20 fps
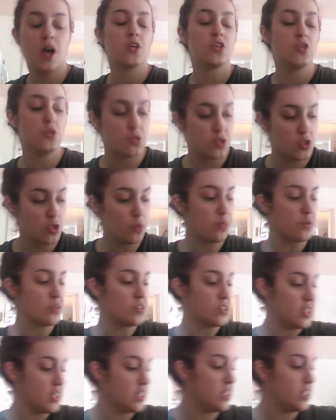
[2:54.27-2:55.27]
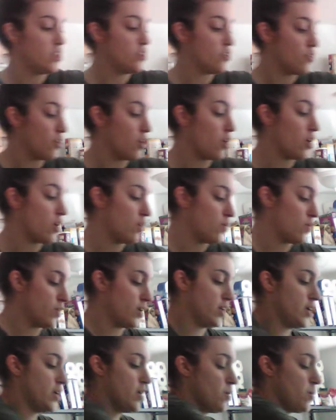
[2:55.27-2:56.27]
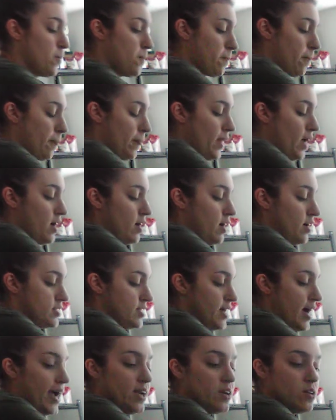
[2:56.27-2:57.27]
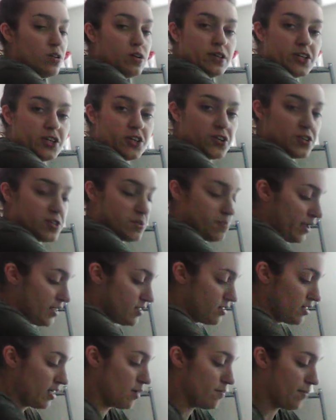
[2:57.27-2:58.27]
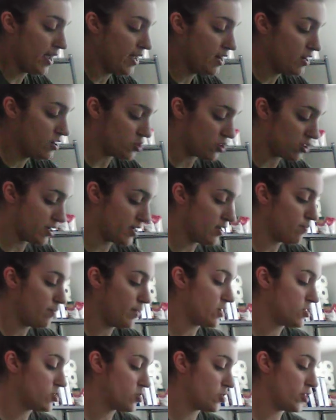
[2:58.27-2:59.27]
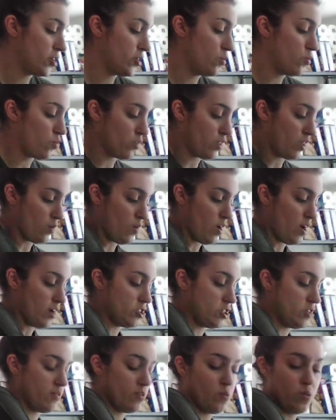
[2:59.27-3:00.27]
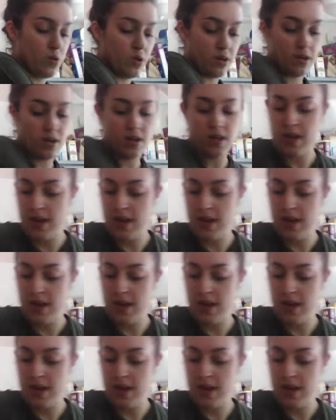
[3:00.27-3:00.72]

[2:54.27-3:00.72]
you supersede your, title and you're just basically a manager, you make sure you really watch everyone,